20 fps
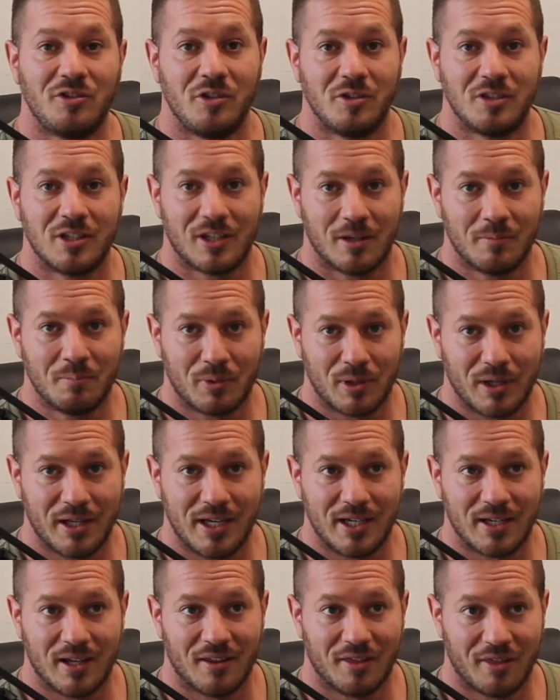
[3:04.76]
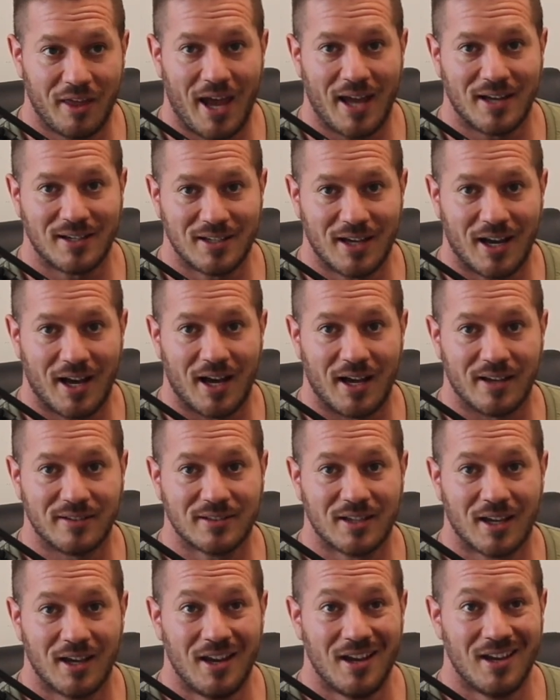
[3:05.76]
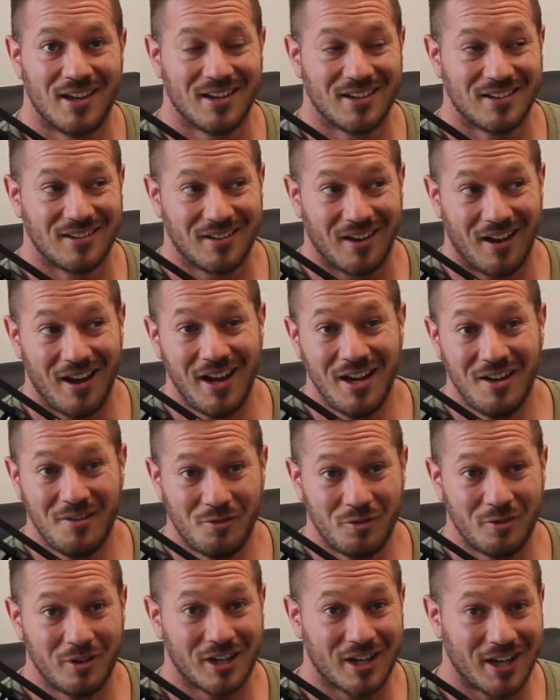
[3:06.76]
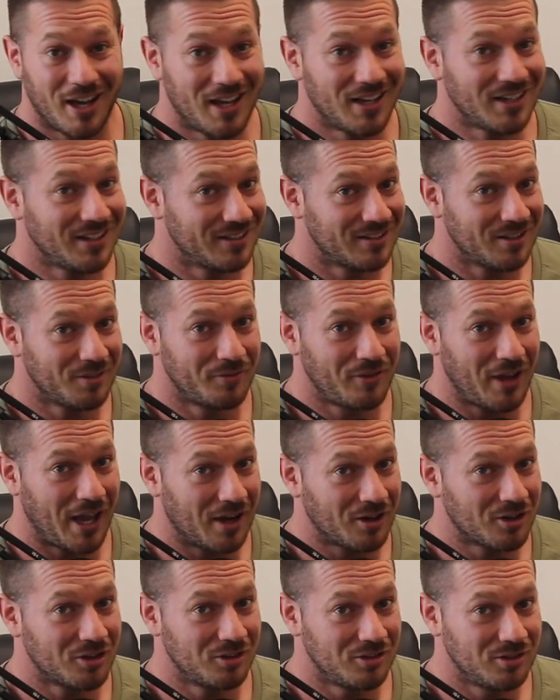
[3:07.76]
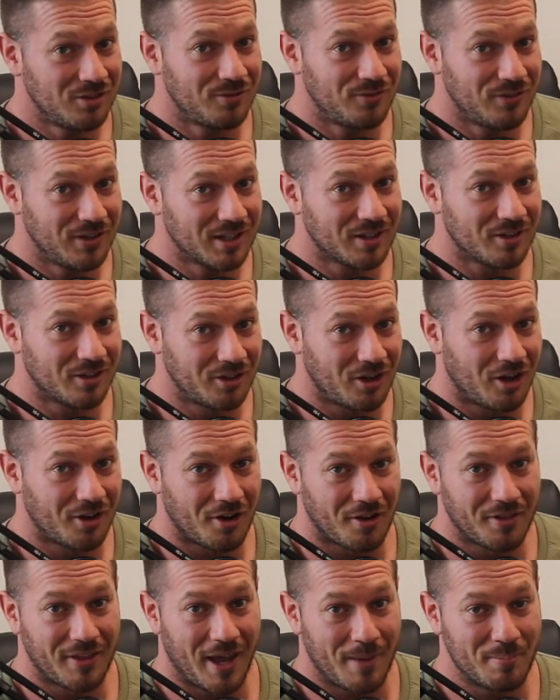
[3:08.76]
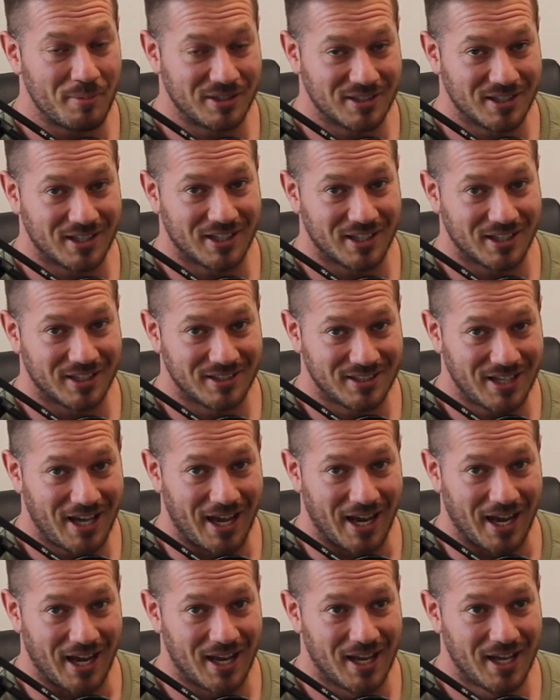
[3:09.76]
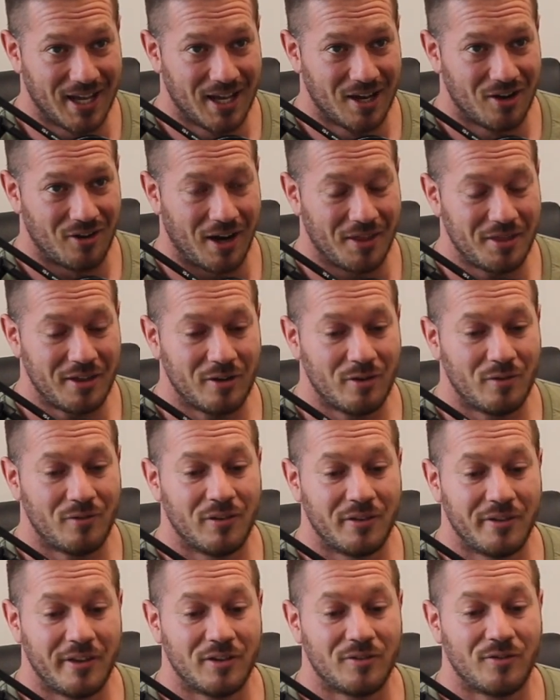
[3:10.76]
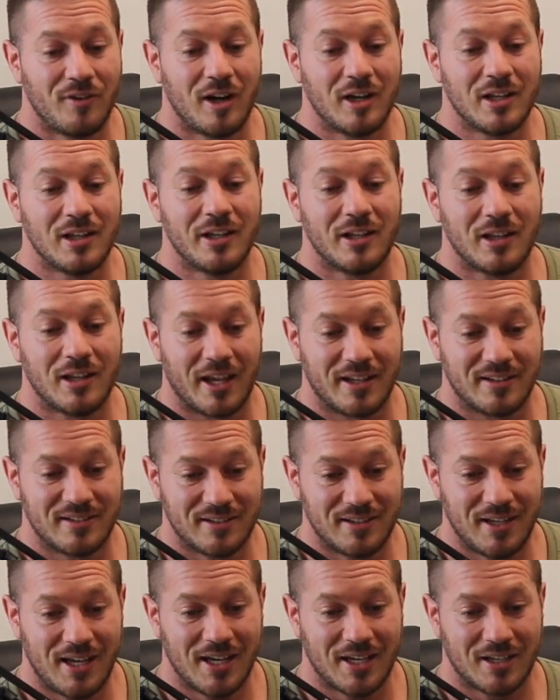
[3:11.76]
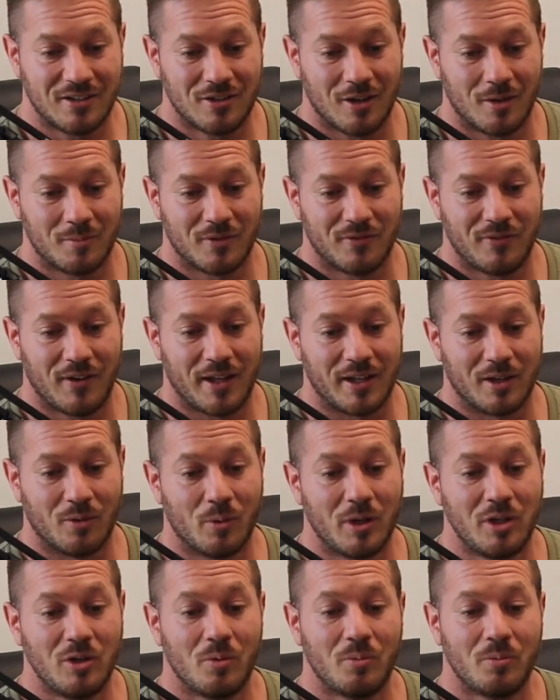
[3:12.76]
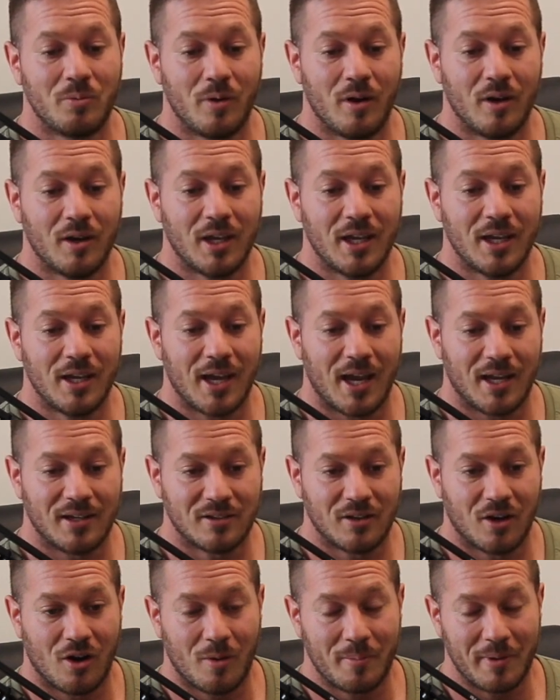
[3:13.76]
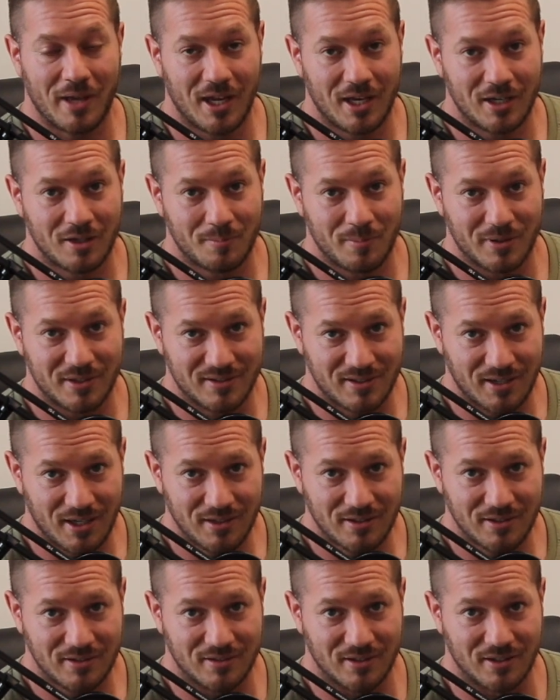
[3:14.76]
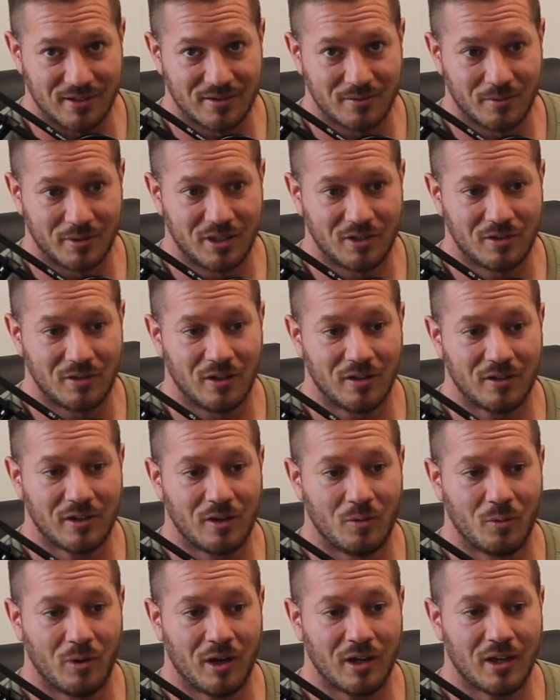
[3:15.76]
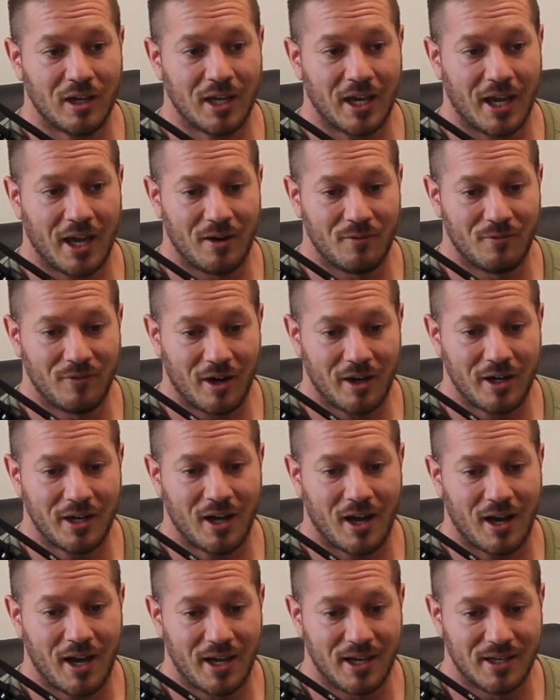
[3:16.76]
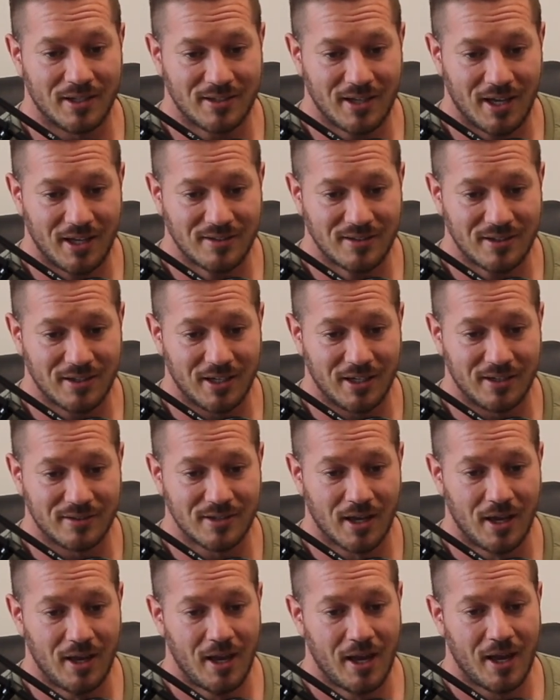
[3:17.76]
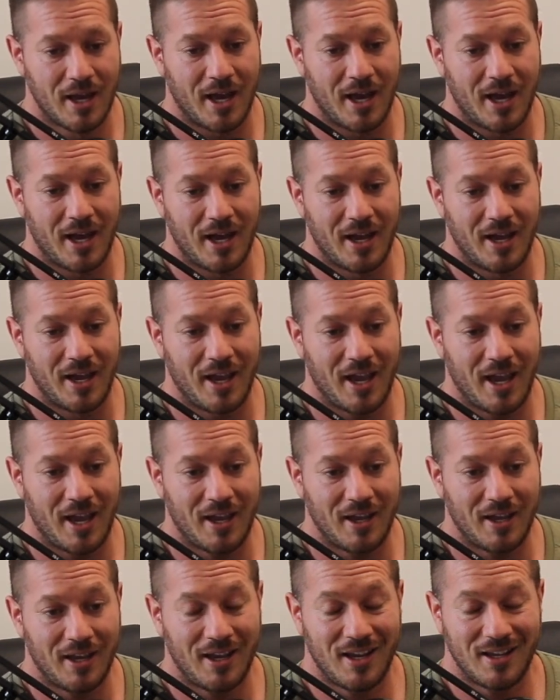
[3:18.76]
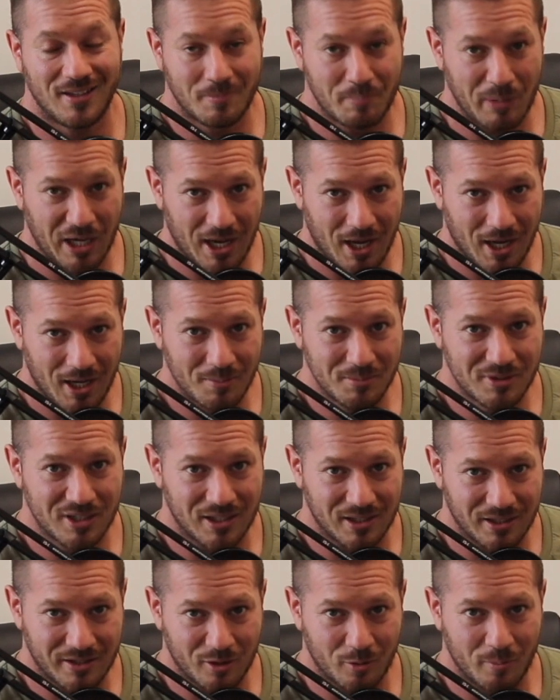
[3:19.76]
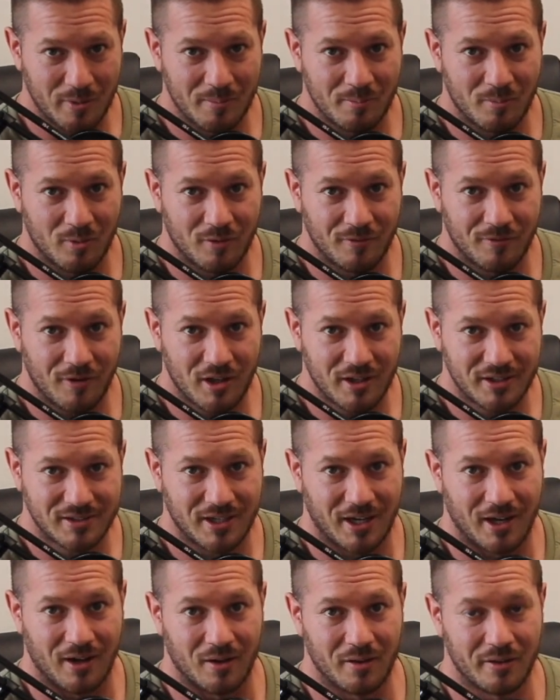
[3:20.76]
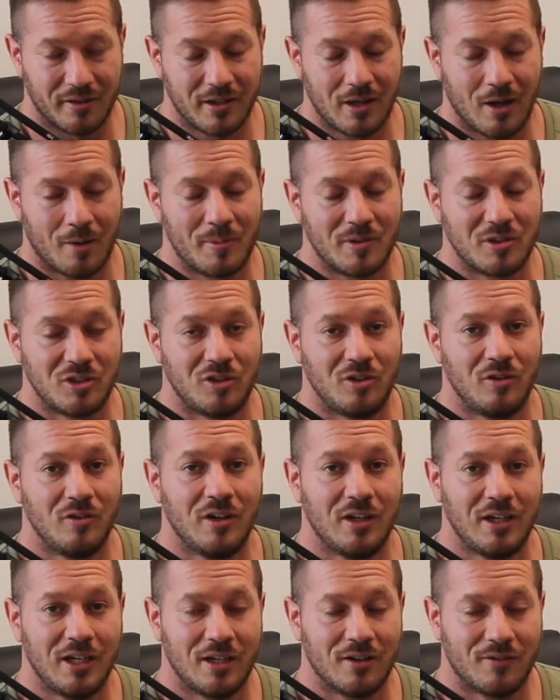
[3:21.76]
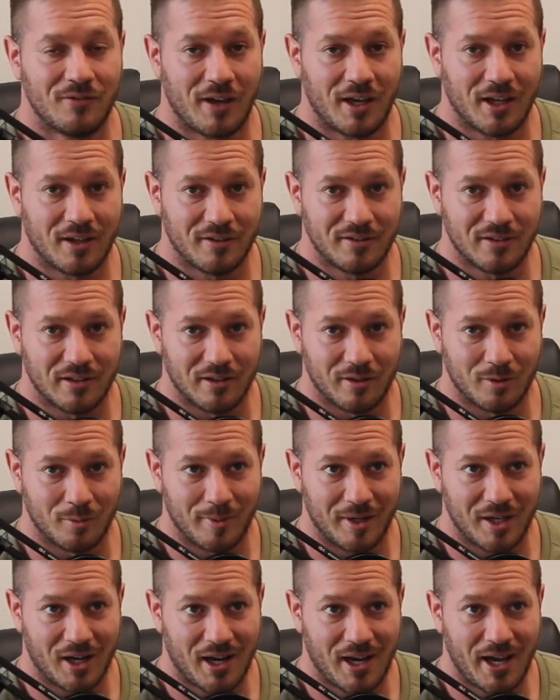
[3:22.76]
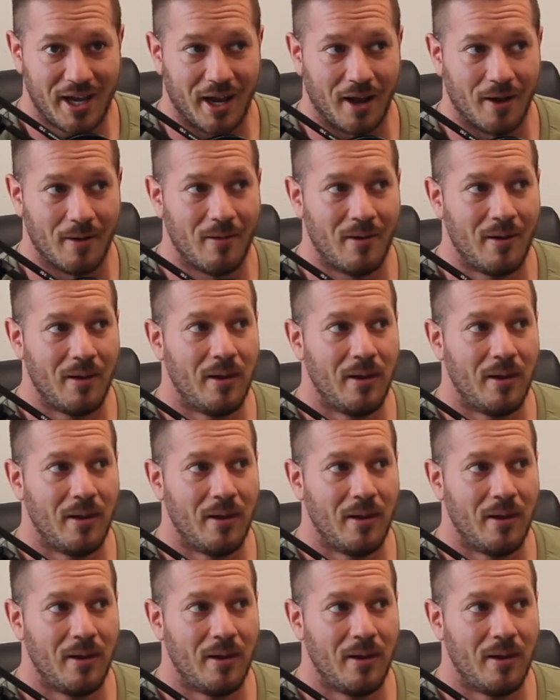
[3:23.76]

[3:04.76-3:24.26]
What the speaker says: you to complete that task kind of regardless of how good you feel or not on that particular day, right? There's very little at stake in terms of failure. When you're working at top end percentages, when you're working at very high intensities, it becomes a little bit more volatile. The opportunity to fail is a little bit higher.